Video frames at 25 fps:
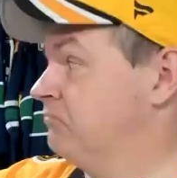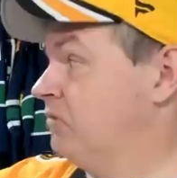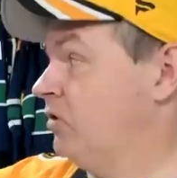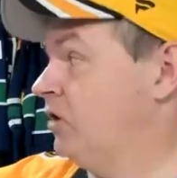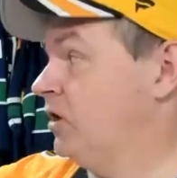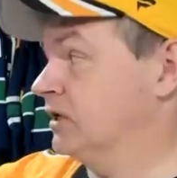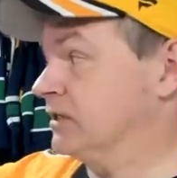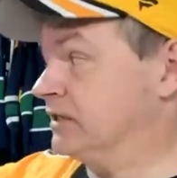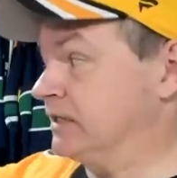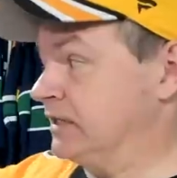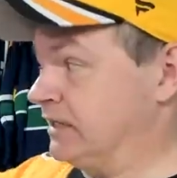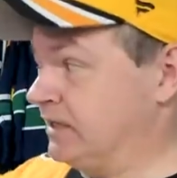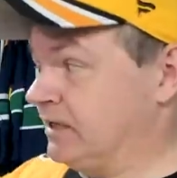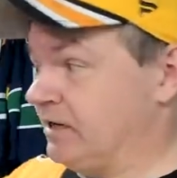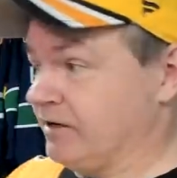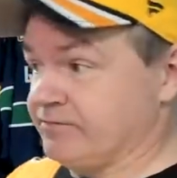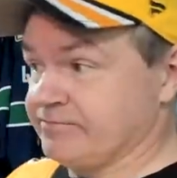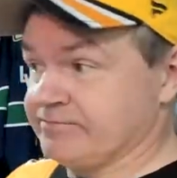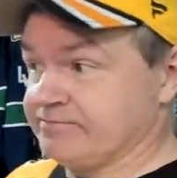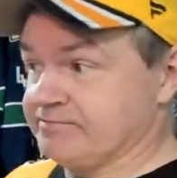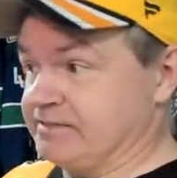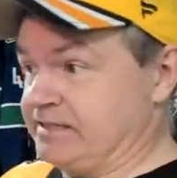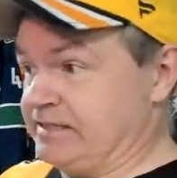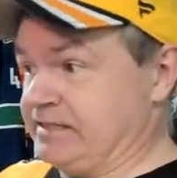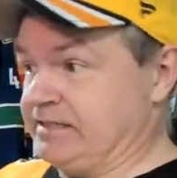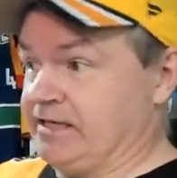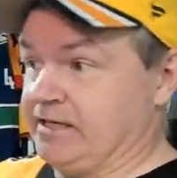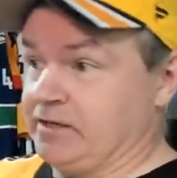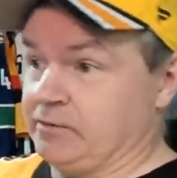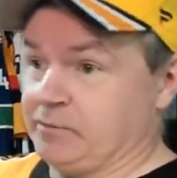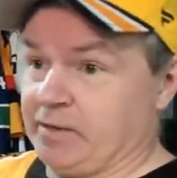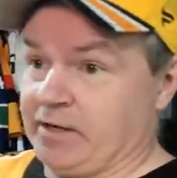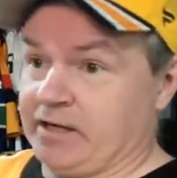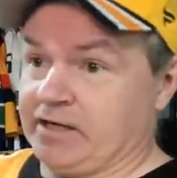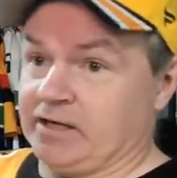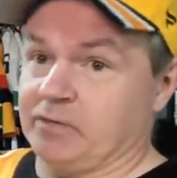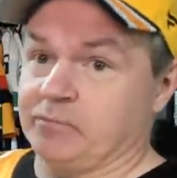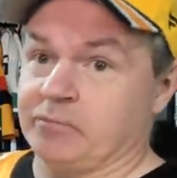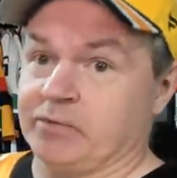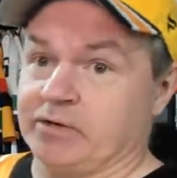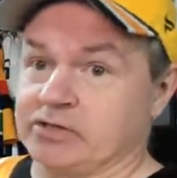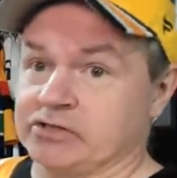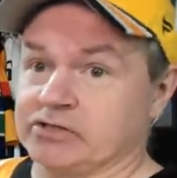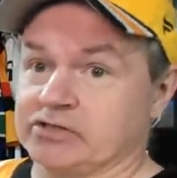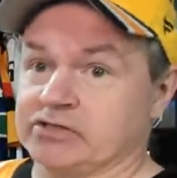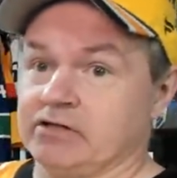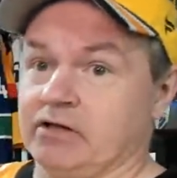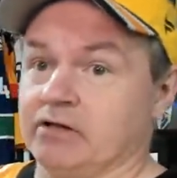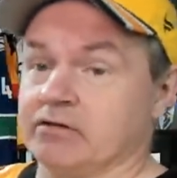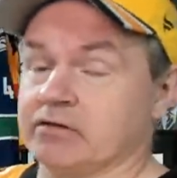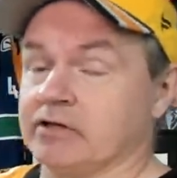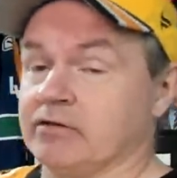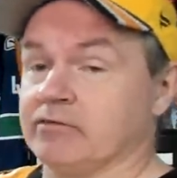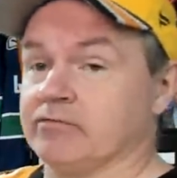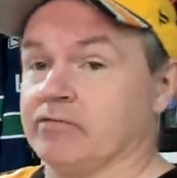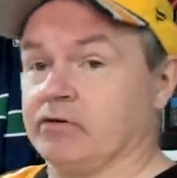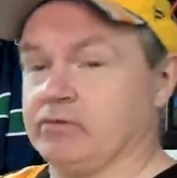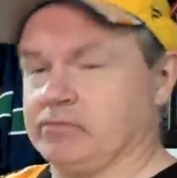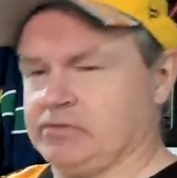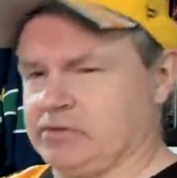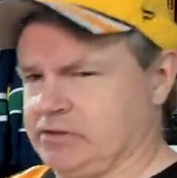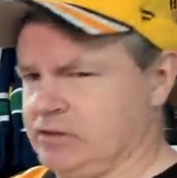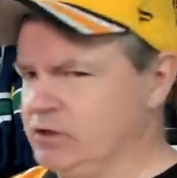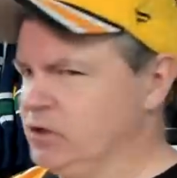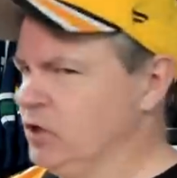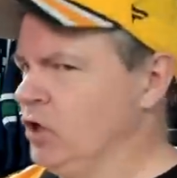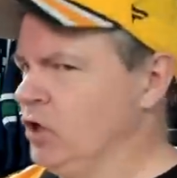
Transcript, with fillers: Oddly enough, didn't end up getting a bunch of Selke votes